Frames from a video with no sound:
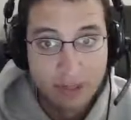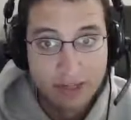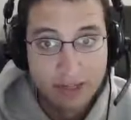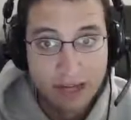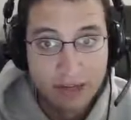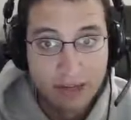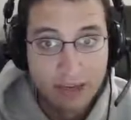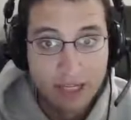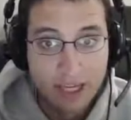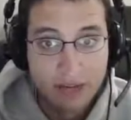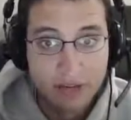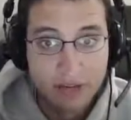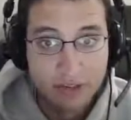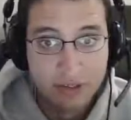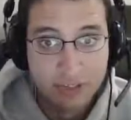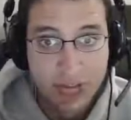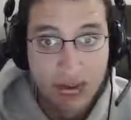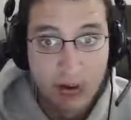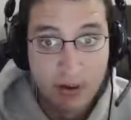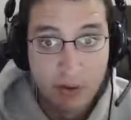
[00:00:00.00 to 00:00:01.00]
time to kill a
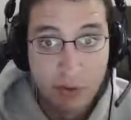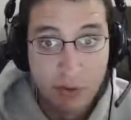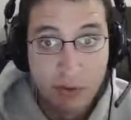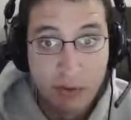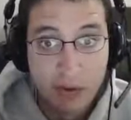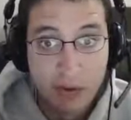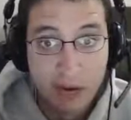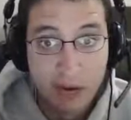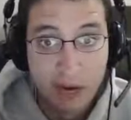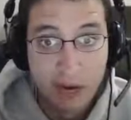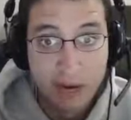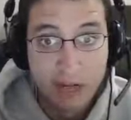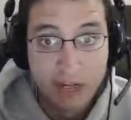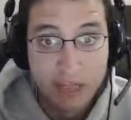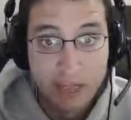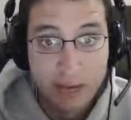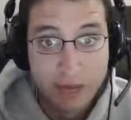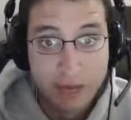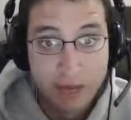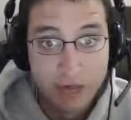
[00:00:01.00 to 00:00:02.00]
tower without any
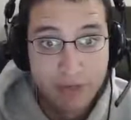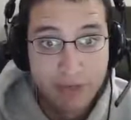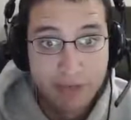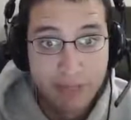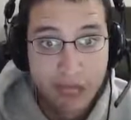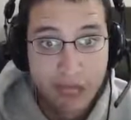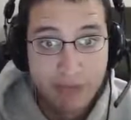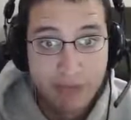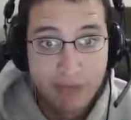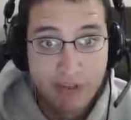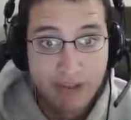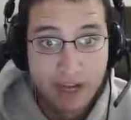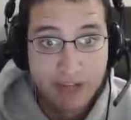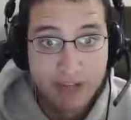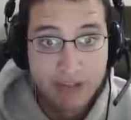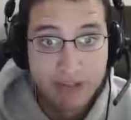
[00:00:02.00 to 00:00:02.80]
damage over time effect.